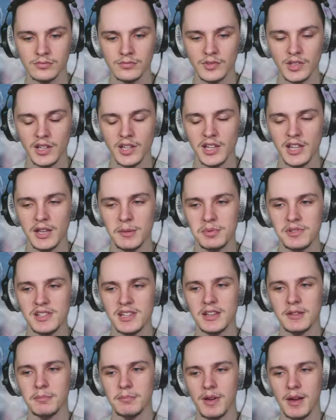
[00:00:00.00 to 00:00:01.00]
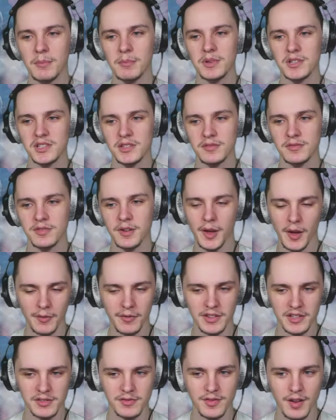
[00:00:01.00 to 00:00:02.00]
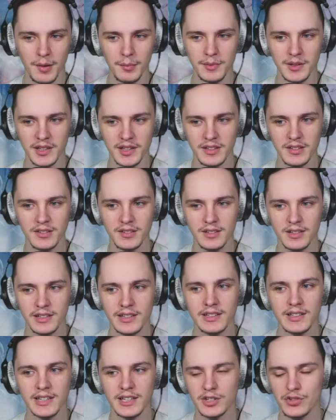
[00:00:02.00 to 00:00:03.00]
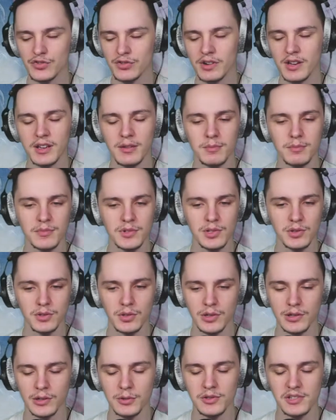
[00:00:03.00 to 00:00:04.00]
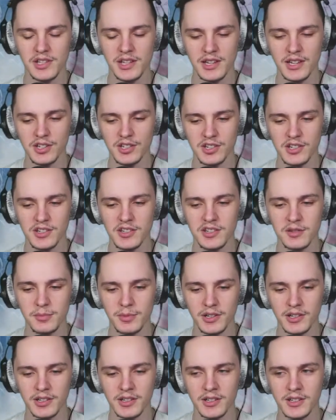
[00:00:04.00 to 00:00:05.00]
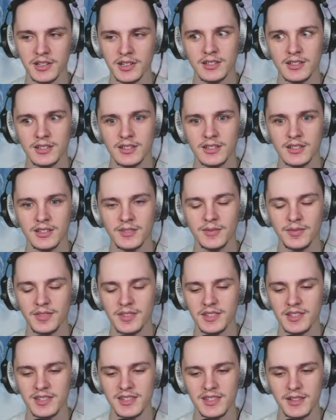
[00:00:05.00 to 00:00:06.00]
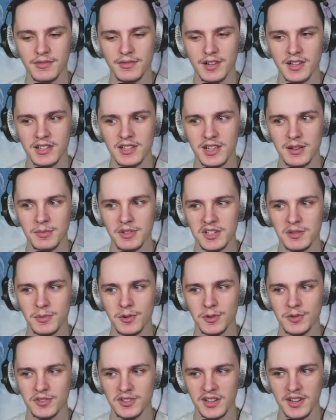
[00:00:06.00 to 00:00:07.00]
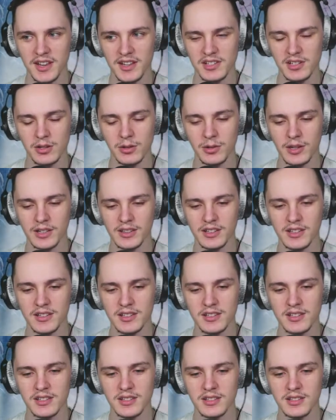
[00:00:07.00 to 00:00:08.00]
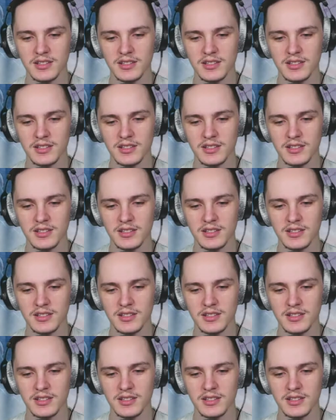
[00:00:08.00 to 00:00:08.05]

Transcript: He keeps seeing members of, of his family in like dreams or hallucinations, but it's the first time he's spoken to Nezuko like this.